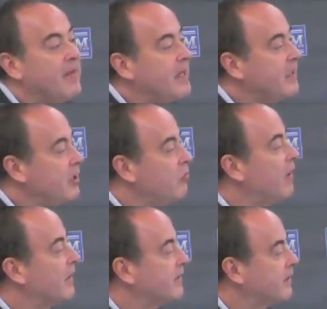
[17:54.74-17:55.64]
And the
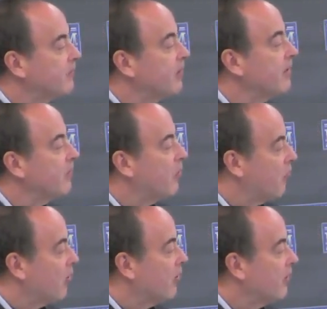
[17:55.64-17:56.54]
US Supreme
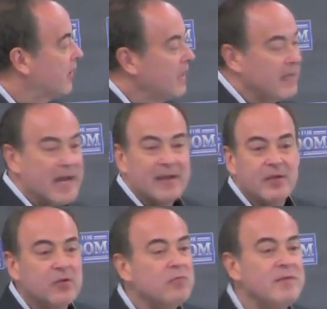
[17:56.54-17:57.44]
Court can
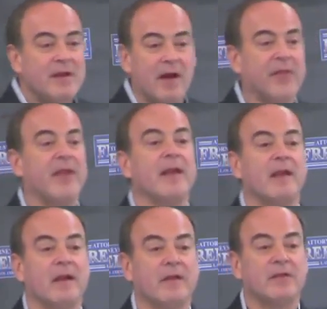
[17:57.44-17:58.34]
do
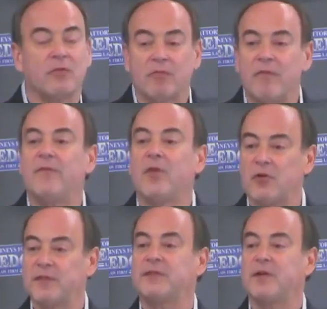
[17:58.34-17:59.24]
nothing to
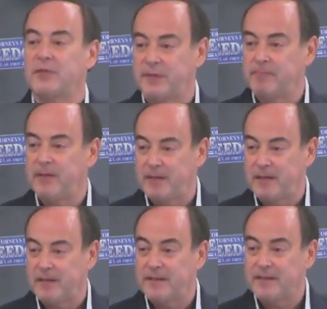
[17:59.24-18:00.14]
reverse those
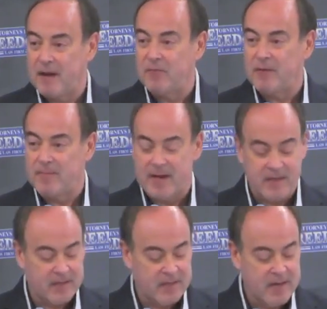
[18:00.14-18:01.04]
opinions that we
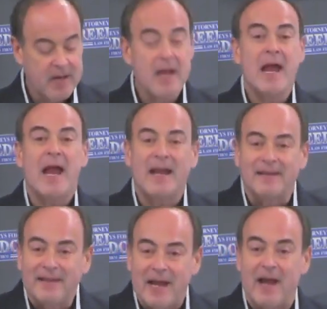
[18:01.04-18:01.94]
make
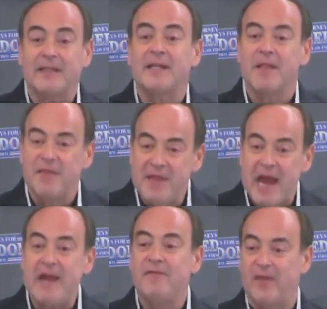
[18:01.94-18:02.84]
unless
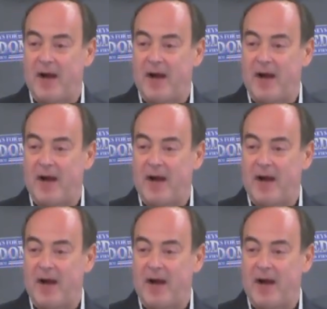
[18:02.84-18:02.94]
they